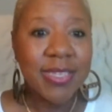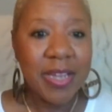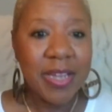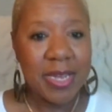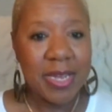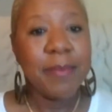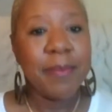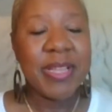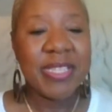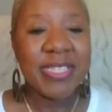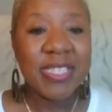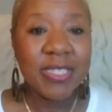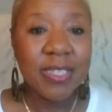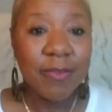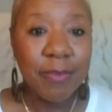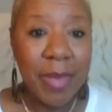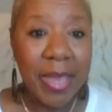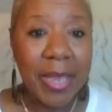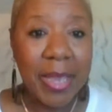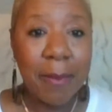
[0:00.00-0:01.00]
are in the business of
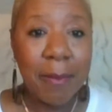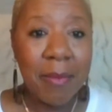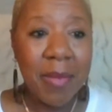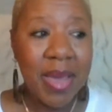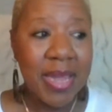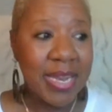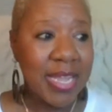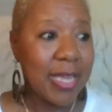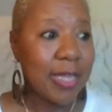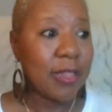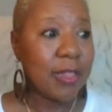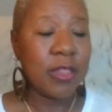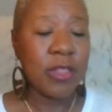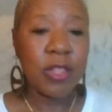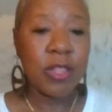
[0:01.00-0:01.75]
making money.